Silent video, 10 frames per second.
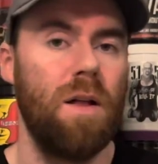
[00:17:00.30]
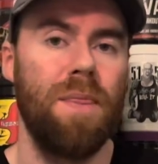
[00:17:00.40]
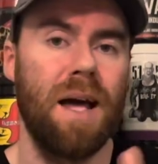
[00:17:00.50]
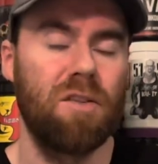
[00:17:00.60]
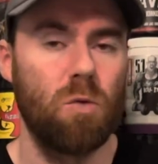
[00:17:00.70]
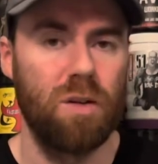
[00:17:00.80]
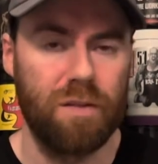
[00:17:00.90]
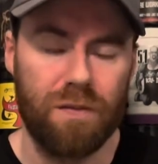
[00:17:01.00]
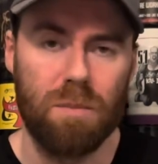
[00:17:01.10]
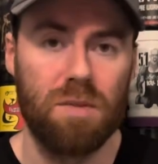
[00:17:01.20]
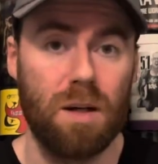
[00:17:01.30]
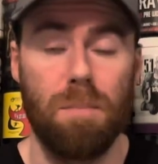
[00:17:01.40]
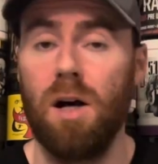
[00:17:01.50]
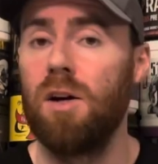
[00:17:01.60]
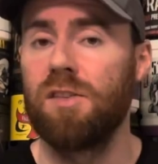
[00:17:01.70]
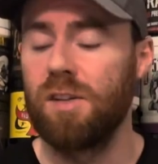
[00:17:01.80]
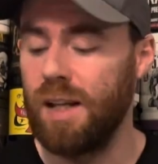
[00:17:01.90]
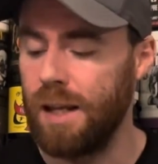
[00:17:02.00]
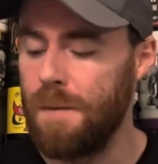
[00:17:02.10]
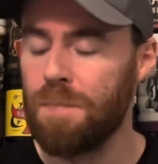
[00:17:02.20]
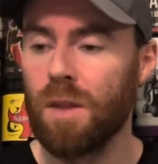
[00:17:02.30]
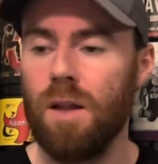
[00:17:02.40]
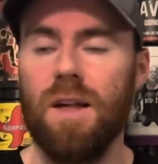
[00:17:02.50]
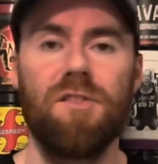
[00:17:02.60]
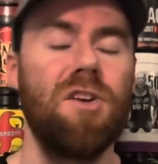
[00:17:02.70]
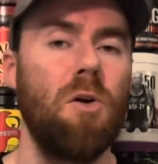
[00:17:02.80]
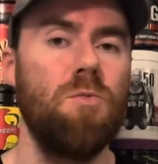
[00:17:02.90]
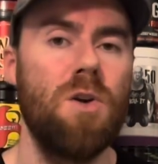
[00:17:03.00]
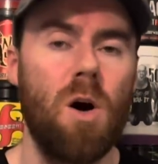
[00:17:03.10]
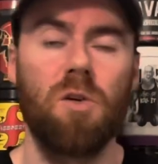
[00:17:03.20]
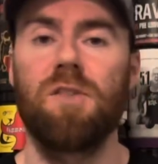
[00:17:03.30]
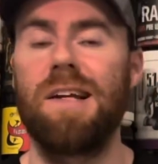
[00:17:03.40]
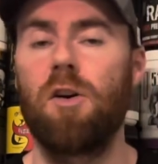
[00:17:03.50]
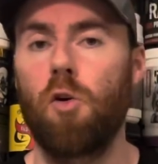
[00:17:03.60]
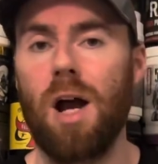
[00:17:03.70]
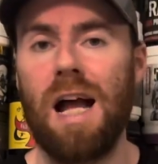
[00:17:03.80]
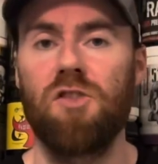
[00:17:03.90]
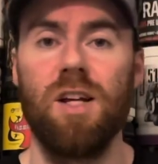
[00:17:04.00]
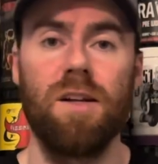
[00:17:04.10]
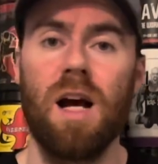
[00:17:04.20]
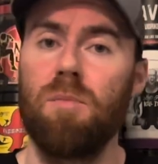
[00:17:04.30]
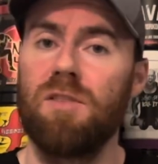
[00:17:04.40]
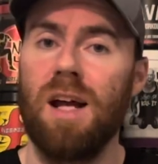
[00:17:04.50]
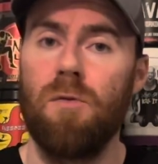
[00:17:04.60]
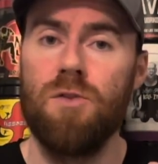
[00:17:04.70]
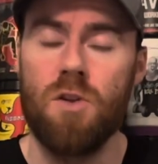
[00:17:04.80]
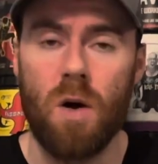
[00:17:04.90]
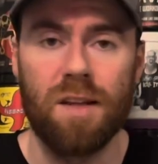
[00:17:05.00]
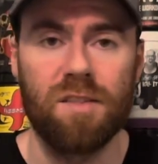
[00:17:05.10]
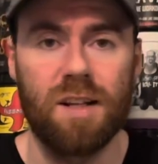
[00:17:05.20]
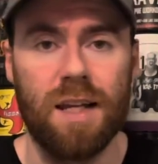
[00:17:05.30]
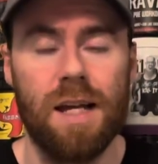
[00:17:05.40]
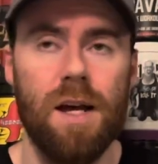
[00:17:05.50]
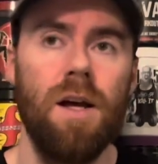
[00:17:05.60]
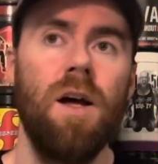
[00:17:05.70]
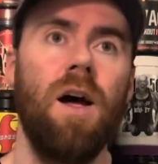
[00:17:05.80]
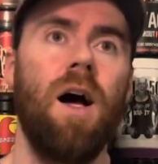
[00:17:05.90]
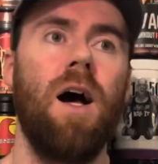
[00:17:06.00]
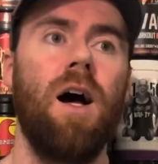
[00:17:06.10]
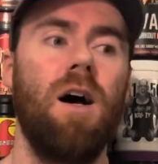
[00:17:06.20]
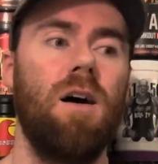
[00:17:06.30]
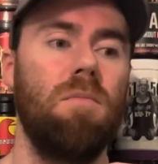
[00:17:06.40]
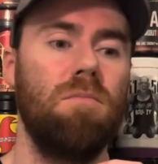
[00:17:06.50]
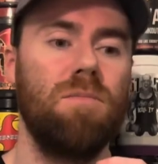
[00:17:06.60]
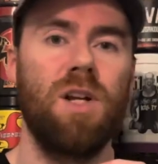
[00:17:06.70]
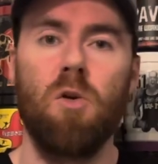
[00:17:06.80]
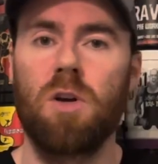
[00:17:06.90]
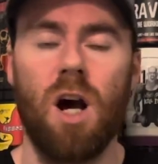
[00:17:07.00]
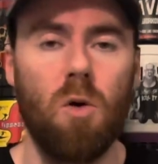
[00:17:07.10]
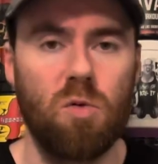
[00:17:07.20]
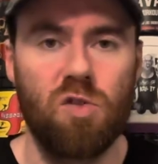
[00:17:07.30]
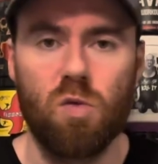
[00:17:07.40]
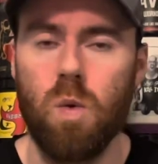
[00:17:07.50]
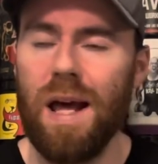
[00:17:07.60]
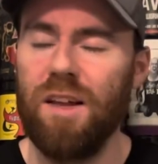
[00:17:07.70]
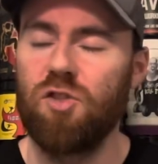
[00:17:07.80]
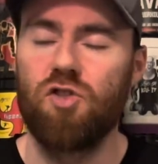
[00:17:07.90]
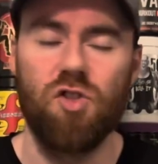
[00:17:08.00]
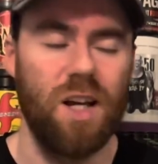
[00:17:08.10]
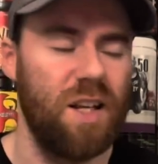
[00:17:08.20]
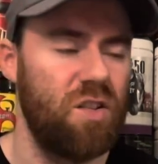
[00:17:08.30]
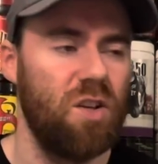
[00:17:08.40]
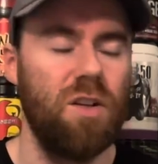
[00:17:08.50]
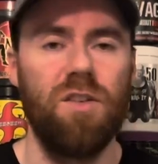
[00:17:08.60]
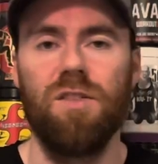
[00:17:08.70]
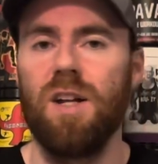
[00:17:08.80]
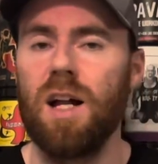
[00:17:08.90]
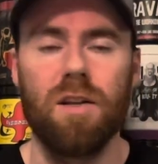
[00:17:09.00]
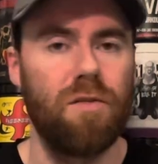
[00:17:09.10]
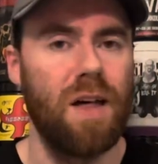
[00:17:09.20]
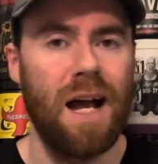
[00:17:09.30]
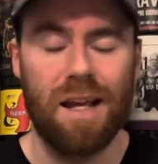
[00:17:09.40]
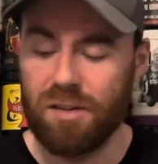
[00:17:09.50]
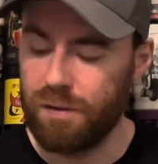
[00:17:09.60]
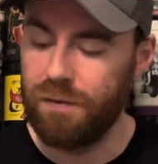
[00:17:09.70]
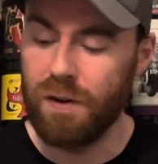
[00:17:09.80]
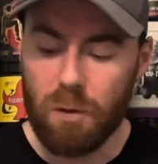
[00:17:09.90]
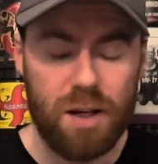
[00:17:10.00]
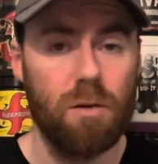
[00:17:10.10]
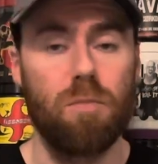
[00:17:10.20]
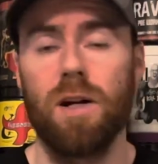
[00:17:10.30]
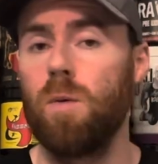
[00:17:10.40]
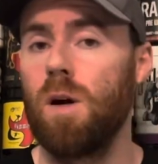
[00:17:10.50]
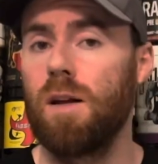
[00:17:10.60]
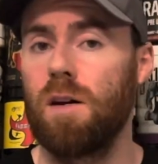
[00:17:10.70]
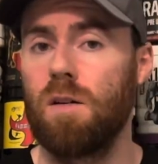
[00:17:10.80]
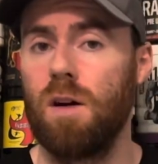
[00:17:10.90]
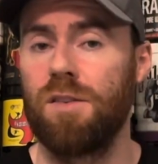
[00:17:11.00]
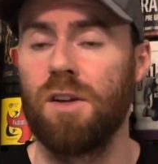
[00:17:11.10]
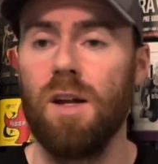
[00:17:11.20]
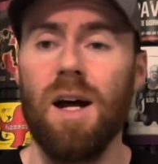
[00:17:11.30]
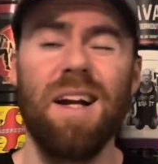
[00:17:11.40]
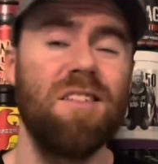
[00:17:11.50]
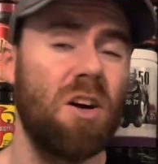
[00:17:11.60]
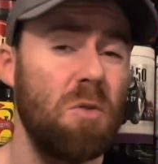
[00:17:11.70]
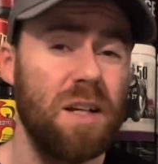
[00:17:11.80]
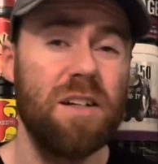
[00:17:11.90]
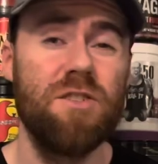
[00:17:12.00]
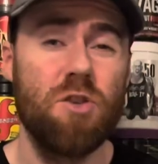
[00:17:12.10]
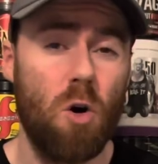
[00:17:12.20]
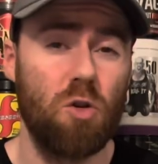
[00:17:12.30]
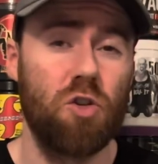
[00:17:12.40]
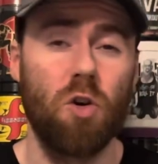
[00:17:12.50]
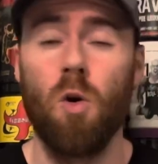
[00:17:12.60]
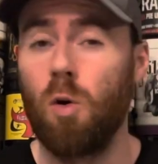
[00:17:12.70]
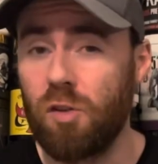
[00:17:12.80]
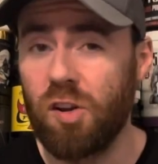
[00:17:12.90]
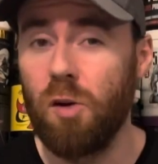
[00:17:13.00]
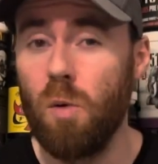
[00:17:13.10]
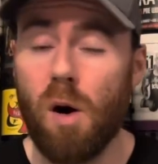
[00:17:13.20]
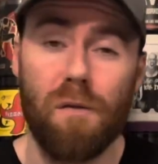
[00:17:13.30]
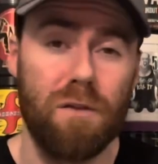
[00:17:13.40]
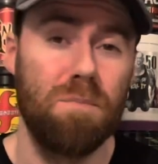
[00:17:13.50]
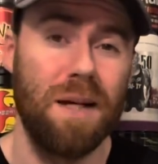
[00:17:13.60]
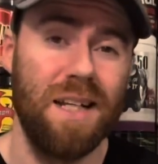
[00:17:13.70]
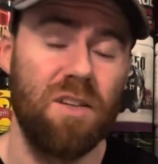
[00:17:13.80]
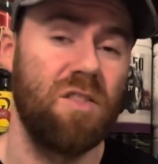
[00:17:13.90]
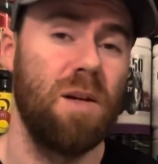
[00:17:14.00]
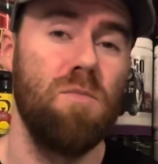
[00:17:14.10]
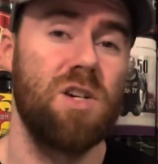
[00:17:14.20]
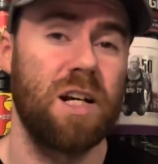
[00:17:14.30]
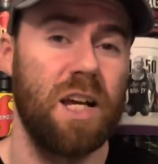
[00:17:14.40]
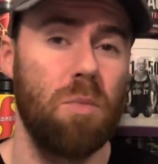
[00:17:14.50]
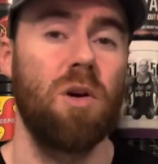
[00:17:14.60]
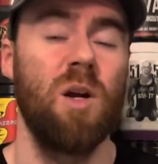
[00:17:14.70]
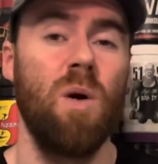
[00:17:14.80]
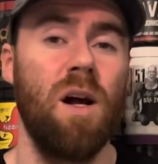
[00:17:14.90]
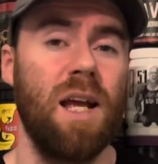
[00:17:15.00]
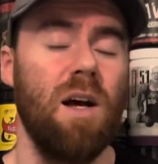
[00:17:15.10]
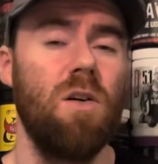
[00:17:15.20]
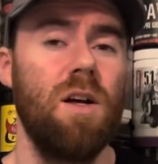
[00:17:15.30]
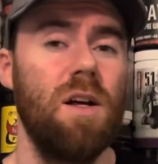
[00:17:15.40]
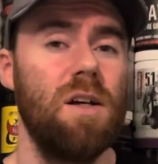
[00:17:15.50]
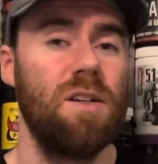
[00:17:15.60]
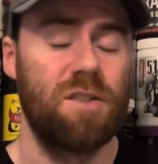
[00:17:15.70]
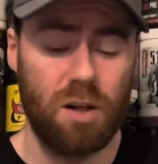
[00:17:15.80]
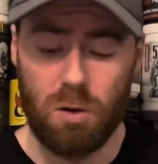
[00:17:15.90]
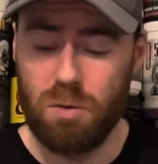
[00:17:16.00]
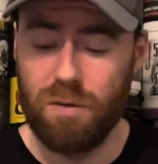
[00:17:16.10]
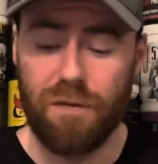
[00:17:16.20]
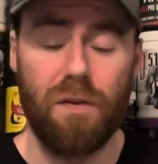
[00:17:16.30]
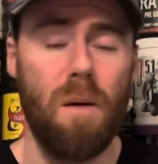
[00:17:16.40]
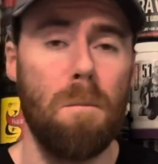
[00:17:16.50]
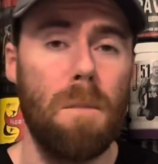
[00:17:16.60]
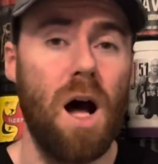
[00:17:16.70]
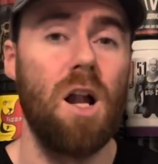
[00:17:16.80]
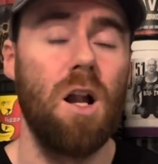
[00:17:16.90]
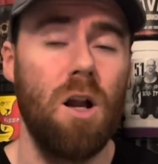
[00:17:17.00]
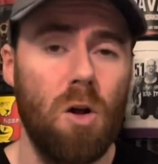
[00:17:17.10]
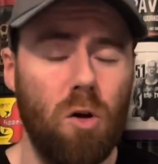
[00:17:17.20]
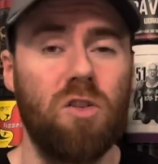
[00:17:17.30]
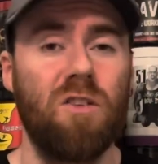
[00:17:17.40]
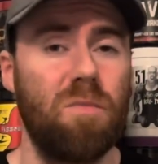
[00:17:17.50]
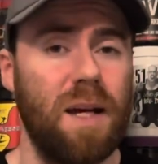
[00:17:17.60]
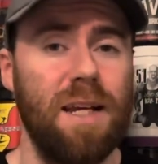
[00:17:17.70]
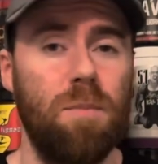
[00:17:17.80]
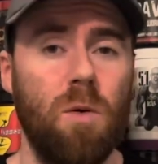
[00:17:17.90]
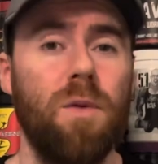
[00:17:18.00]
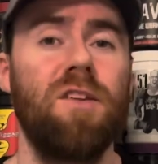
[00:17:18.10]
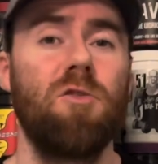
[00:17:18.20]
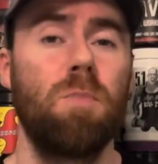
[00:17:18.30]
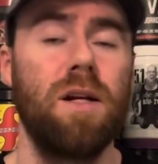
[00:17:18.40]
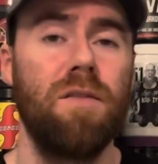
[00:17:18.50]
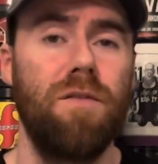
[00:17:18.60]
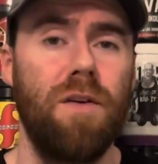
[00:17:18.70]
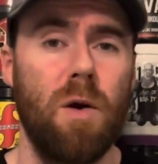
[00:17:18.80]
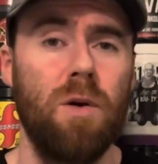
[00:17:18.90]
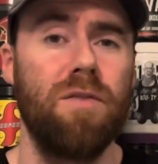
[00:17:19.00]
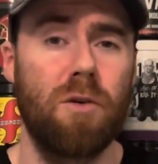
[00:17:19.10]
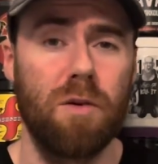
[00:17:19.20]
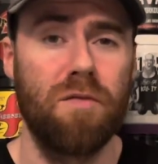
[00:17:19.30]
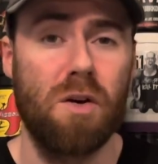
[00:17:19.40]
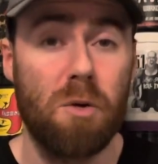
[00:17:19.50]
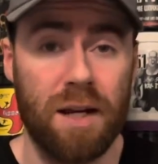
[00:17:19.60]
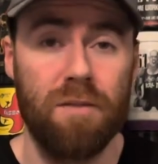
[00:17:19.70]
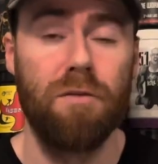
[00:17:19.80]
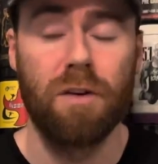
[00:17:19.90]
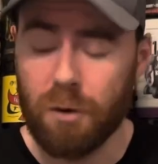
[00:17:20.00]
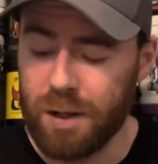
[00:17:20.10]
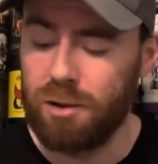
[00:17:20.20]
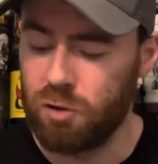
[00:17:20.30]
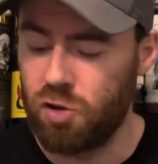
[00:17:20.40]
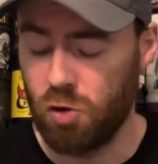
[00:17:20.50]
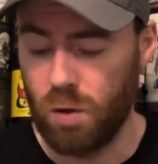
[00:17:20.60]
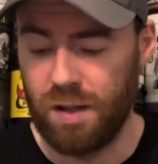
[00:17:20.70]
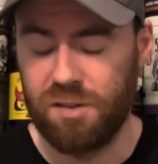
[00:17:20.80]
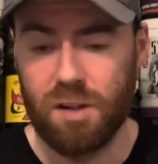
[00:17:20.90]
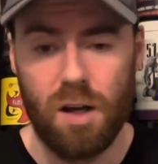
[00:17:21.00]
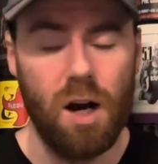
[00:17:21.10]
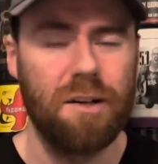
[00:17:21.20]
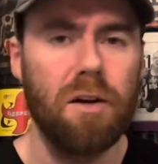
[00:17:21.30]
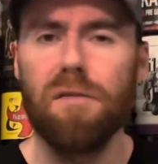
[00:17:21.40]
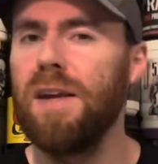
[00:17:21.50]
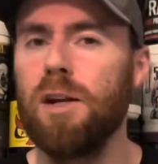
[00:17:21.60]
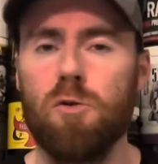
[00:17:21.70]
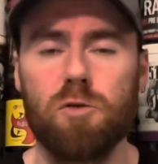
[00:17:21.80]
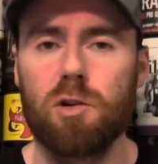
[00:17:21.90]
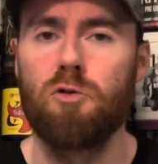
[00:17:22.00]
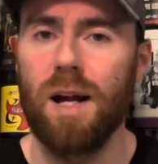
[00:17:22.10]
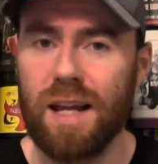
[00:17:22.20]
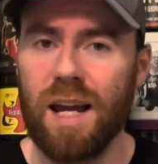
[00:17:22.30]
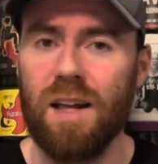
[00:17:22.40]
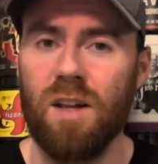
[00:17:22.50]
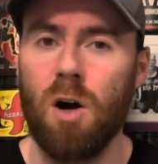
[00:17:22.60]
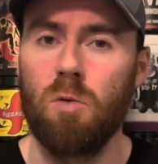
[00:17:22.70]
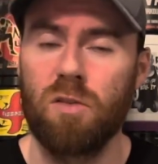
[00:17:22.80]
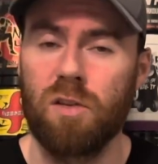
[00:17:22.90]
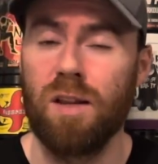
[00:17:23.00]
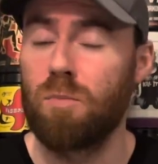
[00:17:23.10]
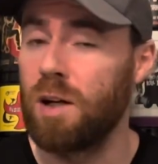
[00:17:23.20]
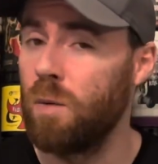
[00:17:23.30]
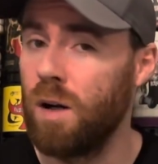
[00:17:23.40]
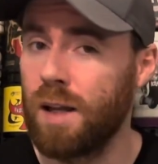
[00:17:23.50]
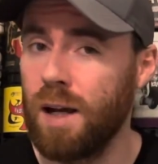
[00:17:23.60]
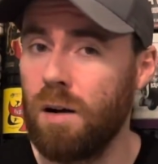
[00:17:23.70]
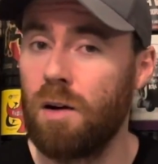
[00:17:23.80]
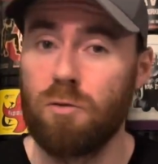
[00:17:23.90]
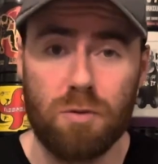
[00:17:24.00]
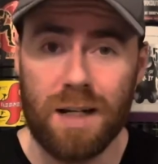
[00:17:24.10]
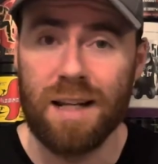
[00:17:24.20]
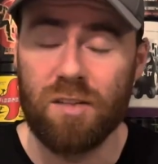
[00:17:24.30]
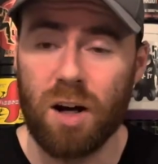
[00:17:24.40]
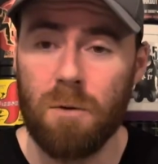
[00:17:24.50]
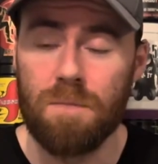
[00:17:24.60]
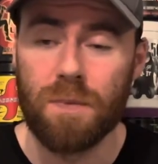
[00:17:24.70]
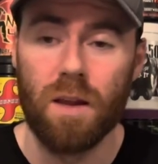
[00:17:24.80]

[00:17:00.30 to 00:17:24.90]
and that's always a thumbs up personally. There's no nasty crash. It comes down nicely. No cold sweats, jitters, none of that. It's a very good pre-workout, guys, and it's only a notch or two off of being a Stim Junkie pre-workout. So for a lot of people, this will be a very, very, very, very good choice. I don't think you'll regret getting hold of this pre-workout. I really don't.